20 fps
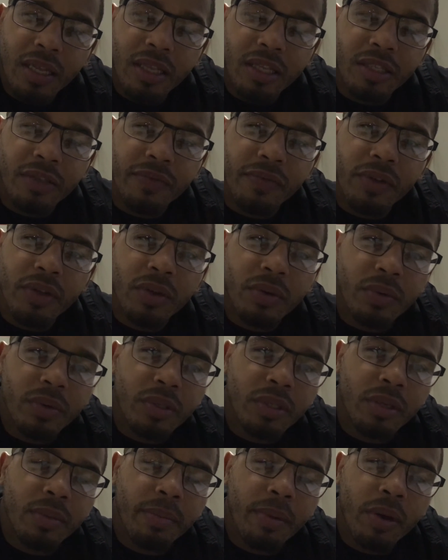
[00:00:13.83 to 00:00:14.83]
this video
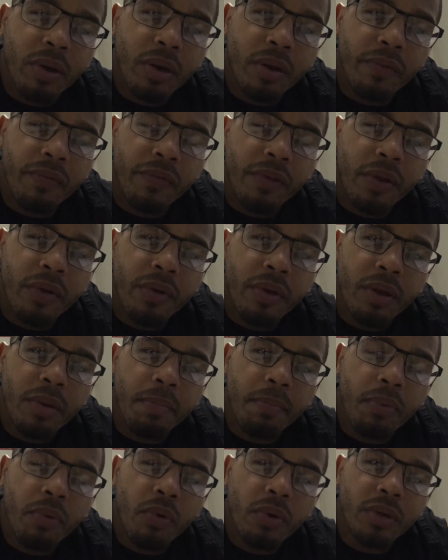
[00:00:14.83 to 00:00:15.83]
is about a very
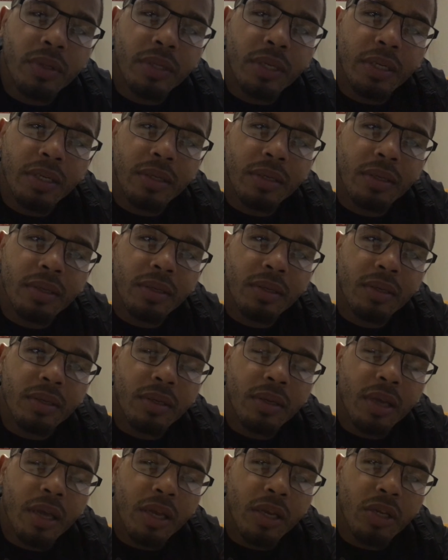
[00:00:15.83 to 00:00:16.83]
important
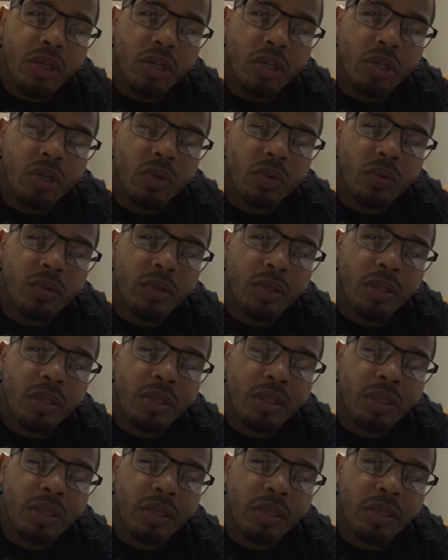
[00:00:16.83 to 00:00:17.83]
and huge
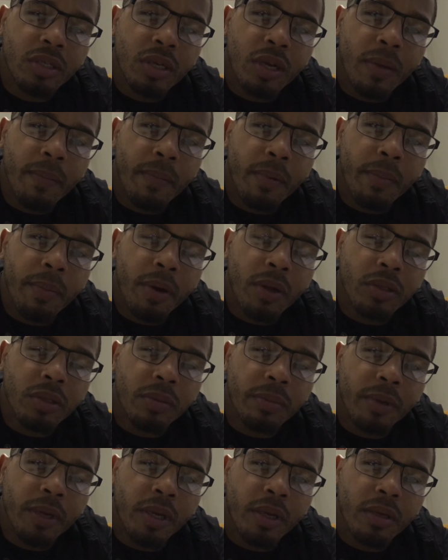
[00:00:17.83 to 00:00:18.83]
decision I'm about to
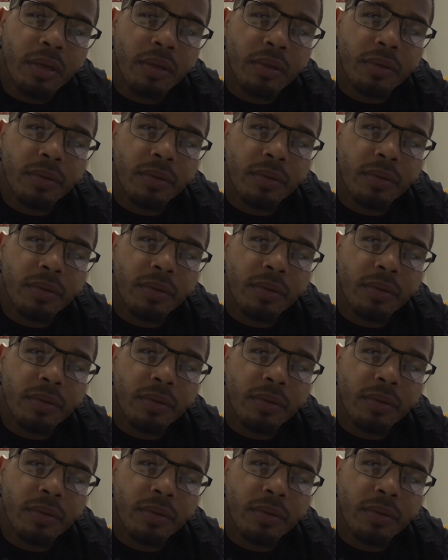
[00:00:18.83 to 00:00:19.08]
make.